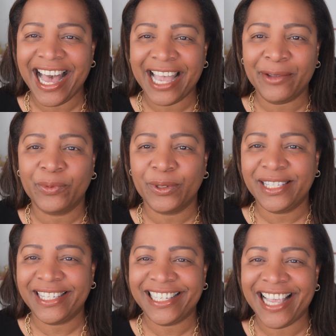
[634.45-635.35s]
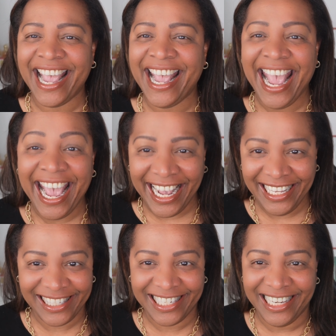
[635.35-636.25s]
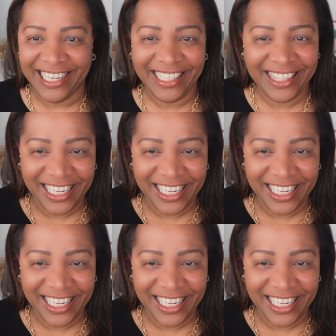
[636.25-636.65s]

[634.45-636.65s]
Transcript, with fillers: I would say 80.